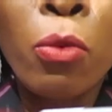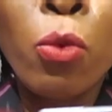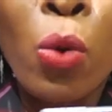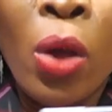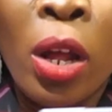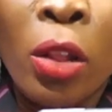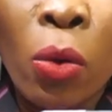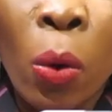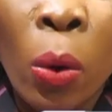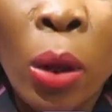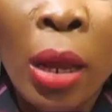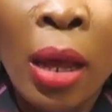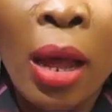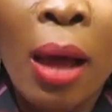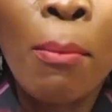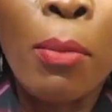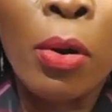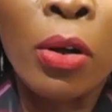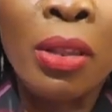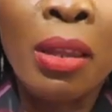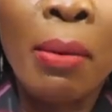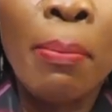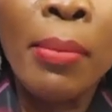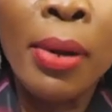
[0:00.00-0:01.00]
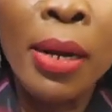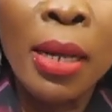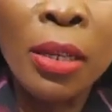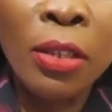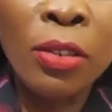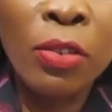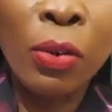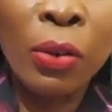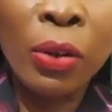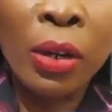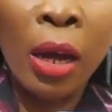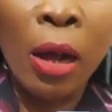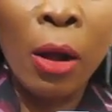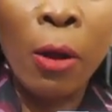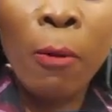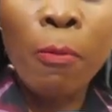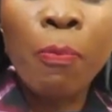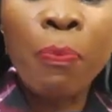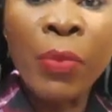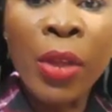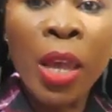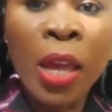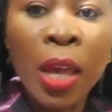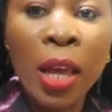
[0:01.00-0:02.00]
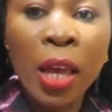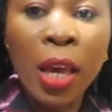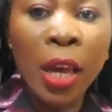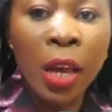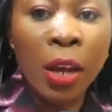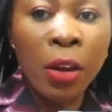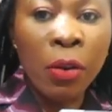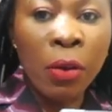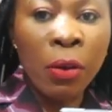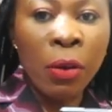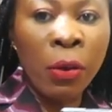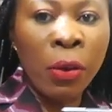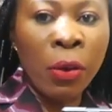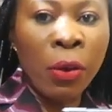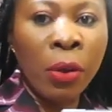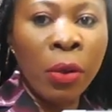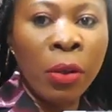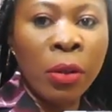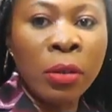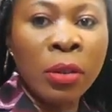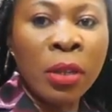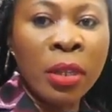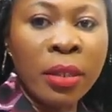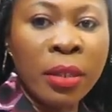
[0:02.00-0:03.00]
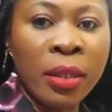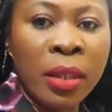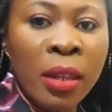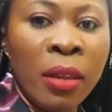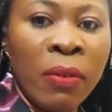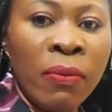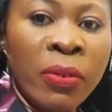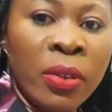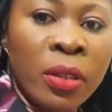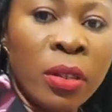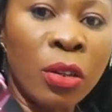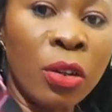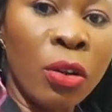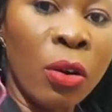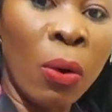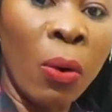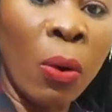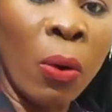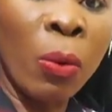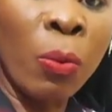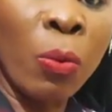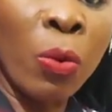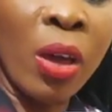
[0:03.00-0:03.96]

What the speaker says: We are talking about the blazer now. And the sleeve is long.